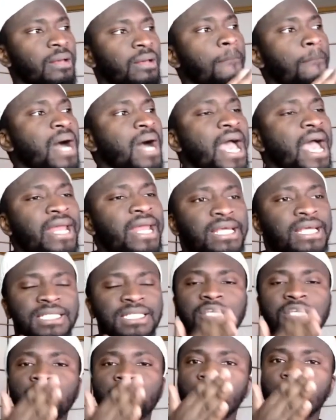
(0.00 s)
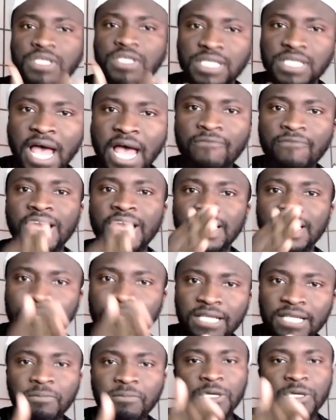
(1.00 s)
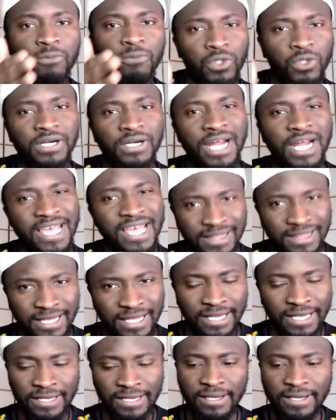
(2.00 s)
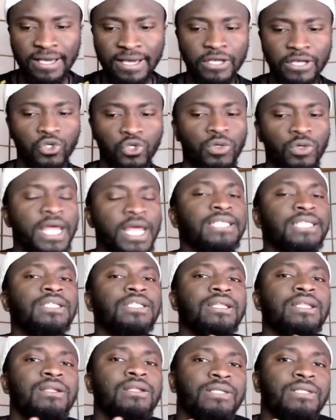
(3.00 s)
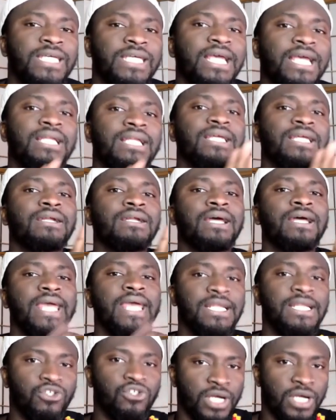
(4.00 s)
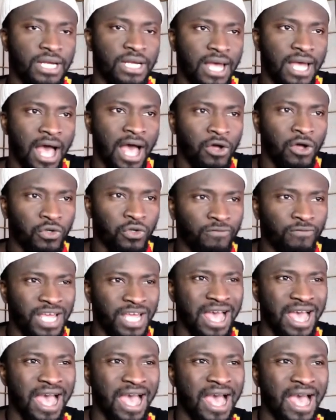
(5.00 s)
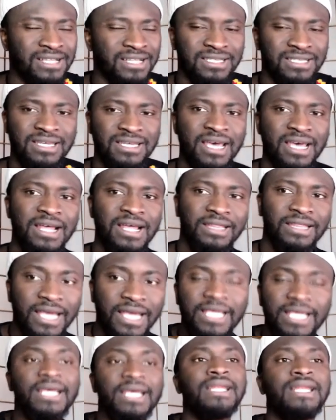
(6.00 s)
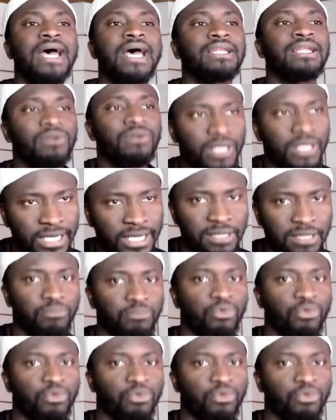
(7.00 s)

Mine is just to decipher and tell people the right thing. So let's take the hatred out of their hearts, thinking that there's a